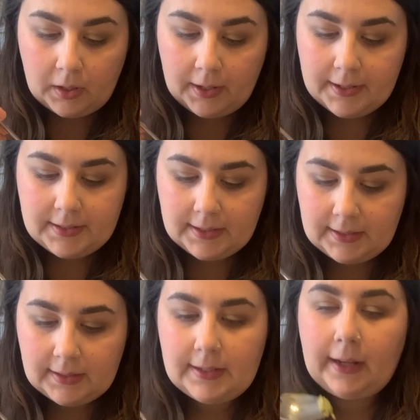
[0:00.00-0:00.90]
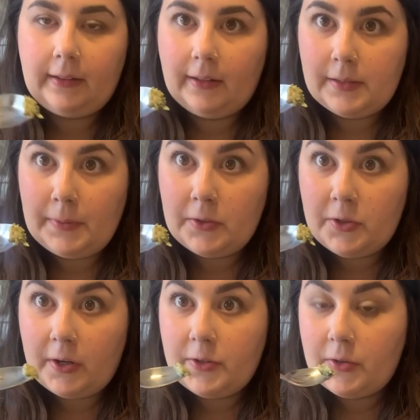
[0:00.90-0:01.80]
It tastes exactly like spinach
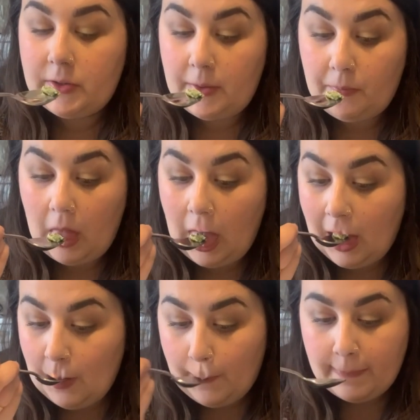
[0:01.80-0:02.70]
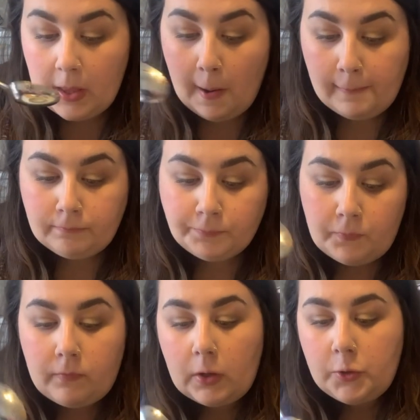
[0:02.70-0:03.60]
and artichoke dip.
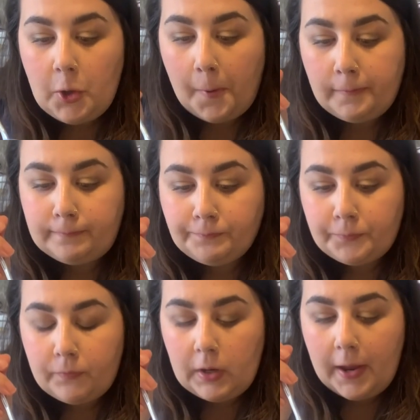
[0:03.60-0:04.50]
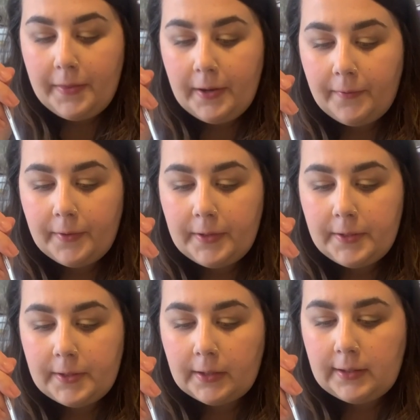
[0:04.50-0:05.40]
So I think for
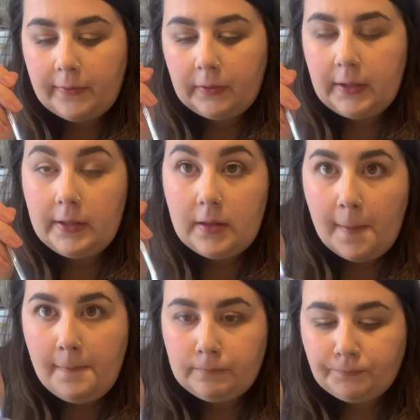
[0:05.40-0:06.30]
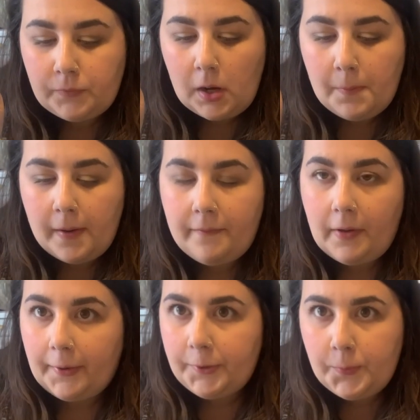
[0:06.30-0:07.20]
these, I'll definitely eat them, but
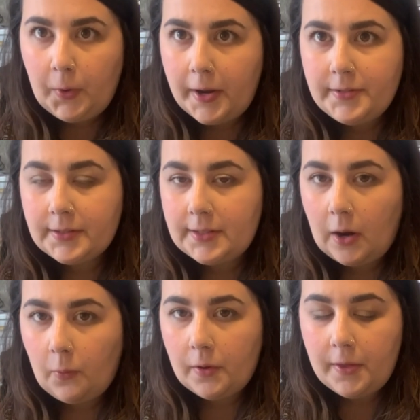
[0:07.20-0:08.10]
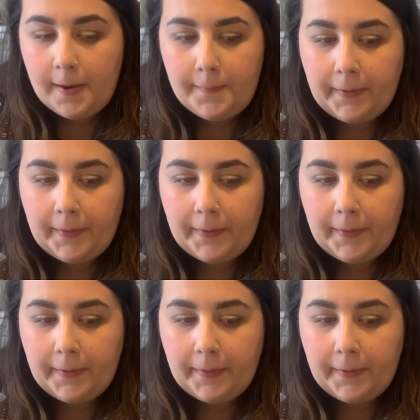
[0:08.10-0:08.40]
volume wise, it's not worth it.